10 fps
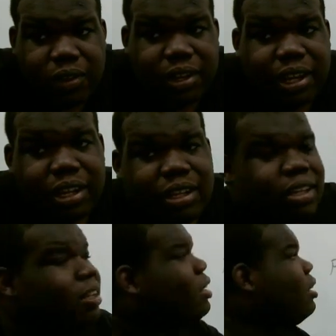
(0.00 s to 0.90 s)
Okay,
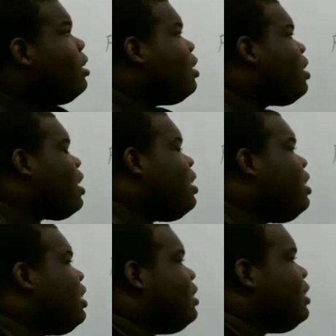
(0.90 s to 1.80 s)

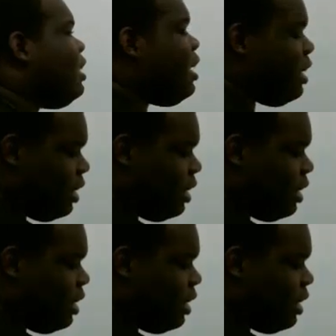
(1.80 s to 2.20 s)
you can see it.